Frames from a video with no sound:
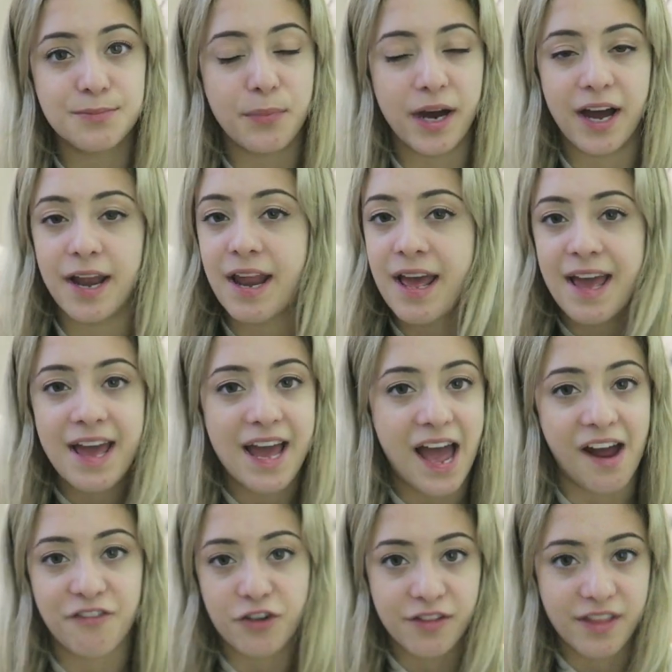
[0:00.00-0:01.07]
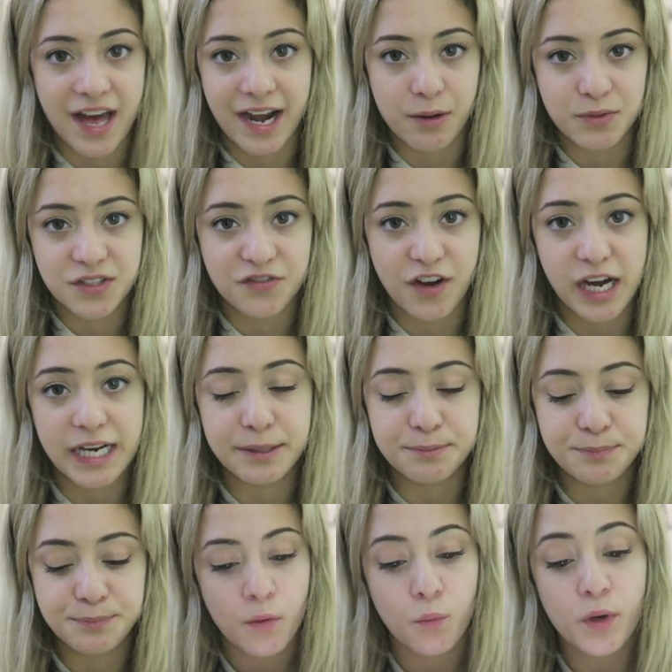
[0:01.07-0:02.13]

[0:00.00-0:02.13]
but after that I was fine.